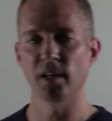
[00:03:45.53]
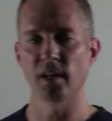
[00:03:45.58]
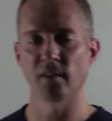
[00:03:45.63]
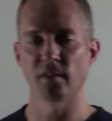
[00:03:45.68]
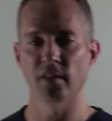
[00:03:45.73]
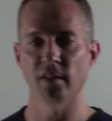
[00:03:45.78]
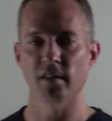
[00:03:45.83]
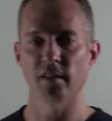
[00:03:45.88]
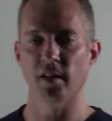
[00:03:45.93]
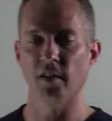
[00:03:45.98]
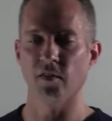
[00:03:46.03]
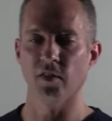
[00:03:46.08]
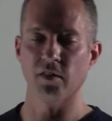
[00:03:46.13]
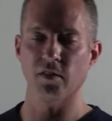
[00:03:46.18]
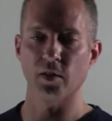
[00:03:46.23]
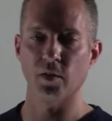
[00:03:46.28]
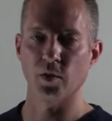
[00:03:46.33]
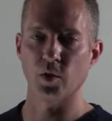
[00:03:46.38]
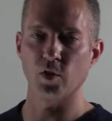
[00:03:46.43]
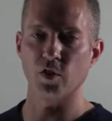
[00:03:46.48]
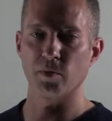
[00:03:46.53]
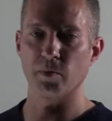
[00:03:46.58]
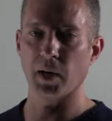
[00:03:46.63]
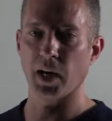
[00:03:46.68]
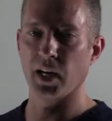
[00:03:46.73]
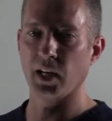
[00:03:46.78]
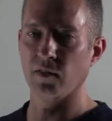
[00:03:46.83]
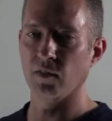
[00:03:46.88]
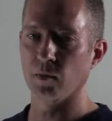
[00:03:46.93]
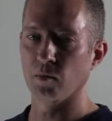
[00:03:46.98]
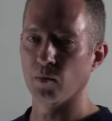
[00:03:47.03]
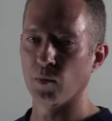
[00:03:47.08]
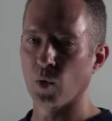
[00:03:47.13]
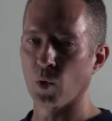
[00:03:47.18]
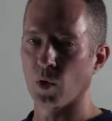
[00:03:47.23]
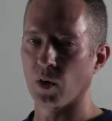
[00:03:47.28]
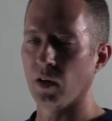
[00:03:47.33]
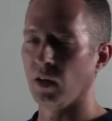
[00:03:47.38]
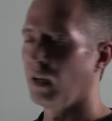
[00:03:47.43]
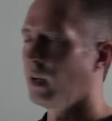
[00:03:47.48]
of the cervical spine even
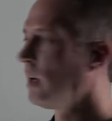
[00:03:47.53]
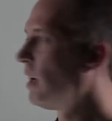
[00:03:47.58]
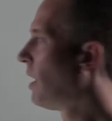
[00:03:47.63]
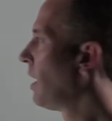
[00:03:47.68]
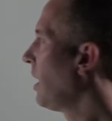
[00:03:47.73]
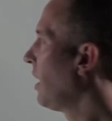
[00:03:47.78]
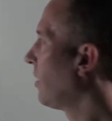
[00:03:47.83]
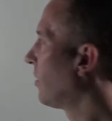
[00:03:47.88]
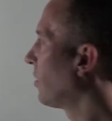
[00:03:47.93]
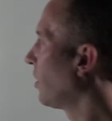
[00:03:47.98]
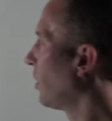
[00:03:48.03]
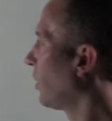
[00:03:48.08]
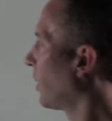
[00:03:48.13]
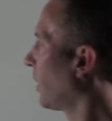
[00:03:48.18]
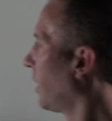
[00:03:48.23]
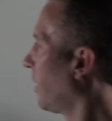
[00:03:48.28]
more. And so you're going to